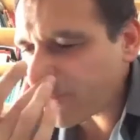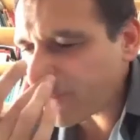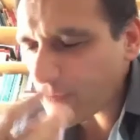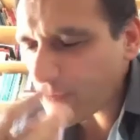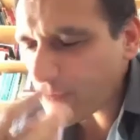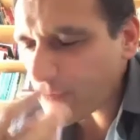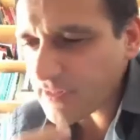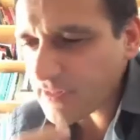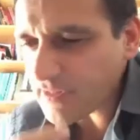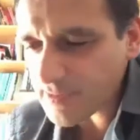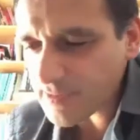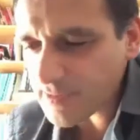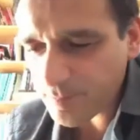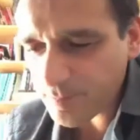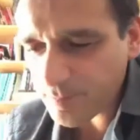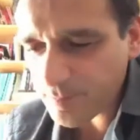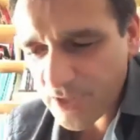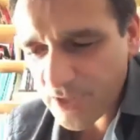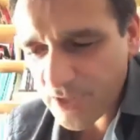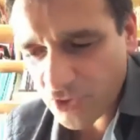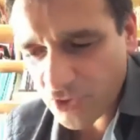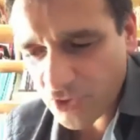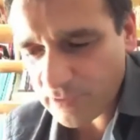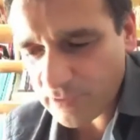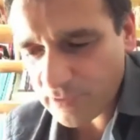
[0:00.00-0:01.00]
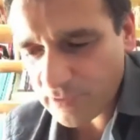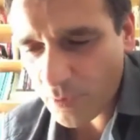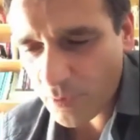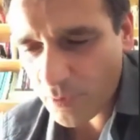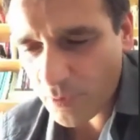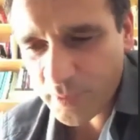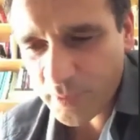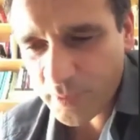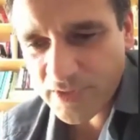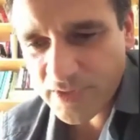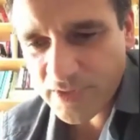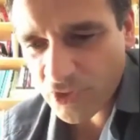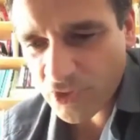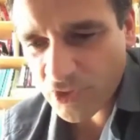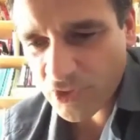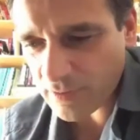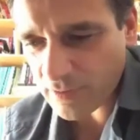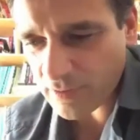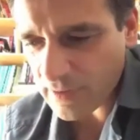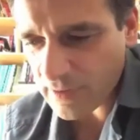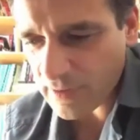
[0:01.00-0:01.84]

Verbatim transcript: very special composition.